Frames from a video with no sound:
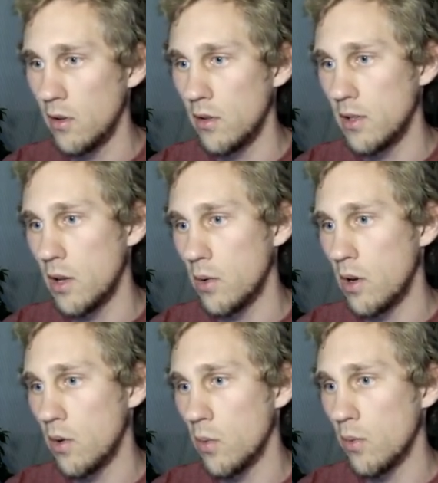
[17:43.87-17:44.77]
Down
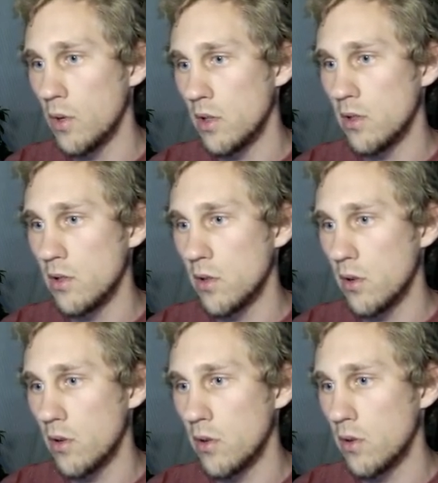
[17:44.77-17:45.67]
here we'll
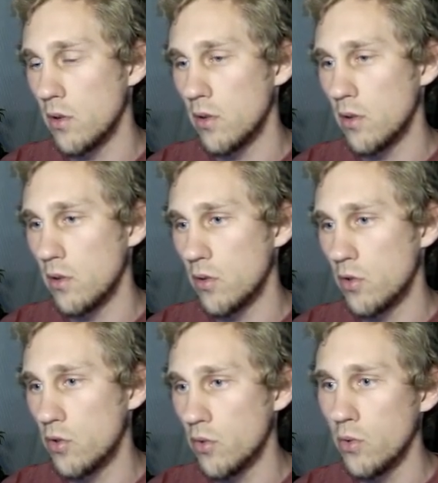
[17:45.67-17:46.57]
return
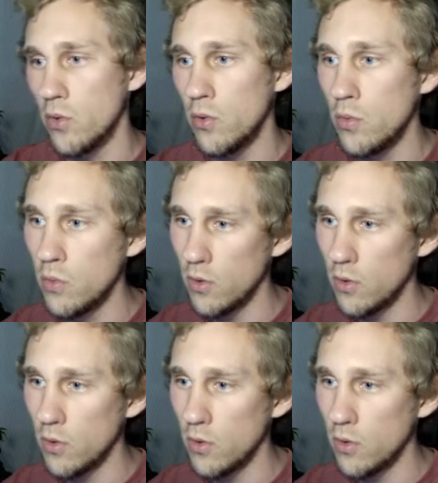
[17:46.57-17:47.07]
true.